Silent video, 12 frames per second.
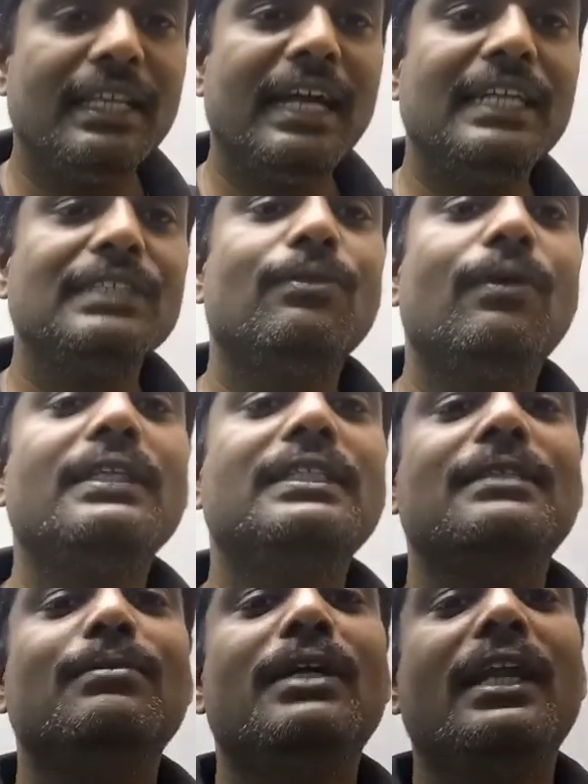That is what
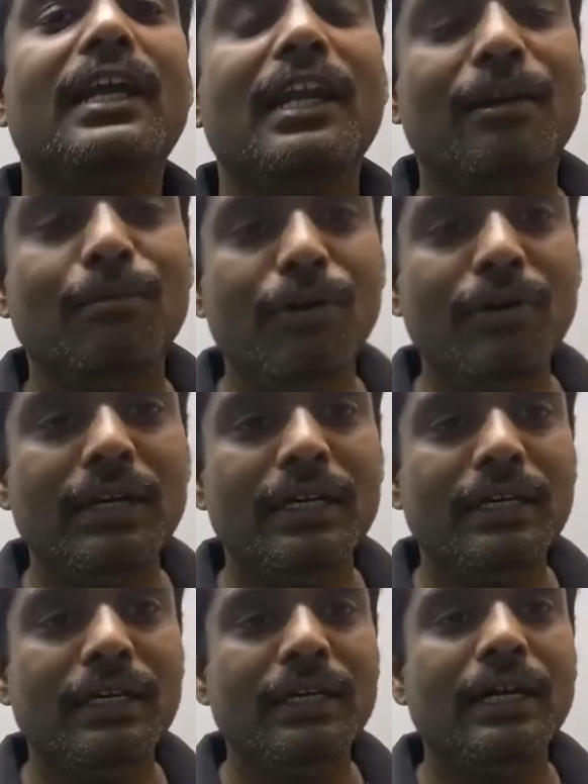symmetrical about
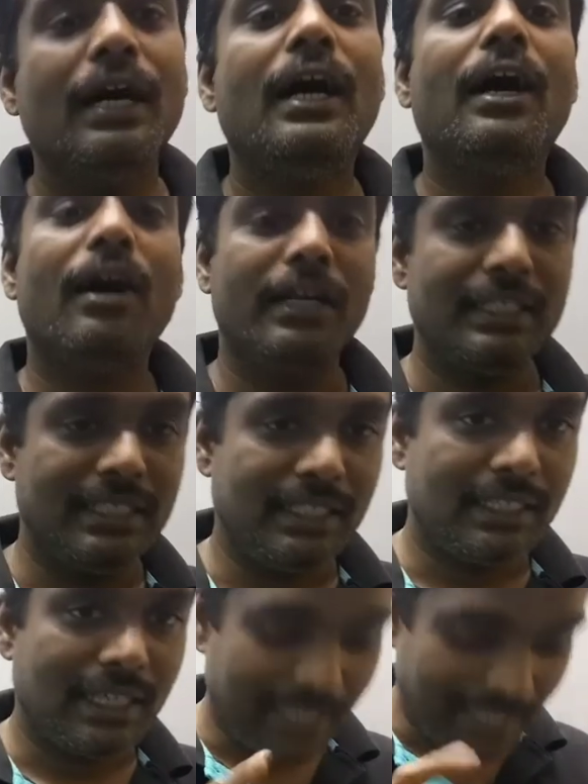
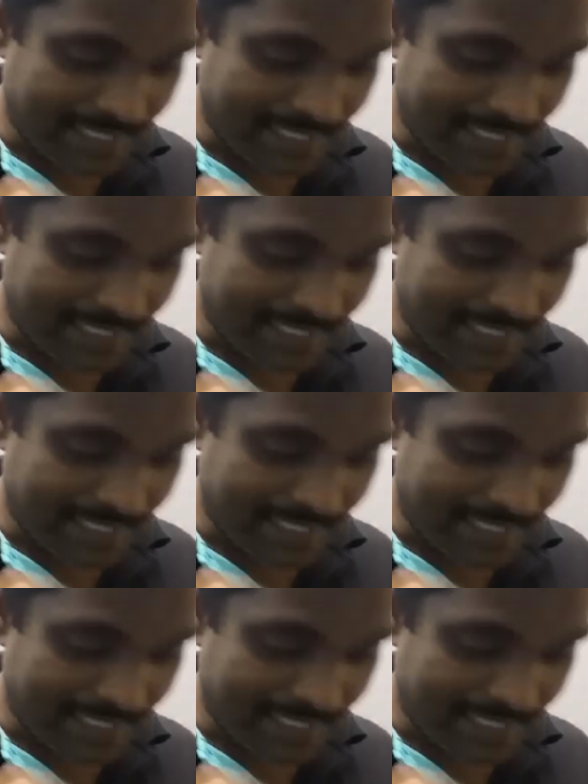origin. I will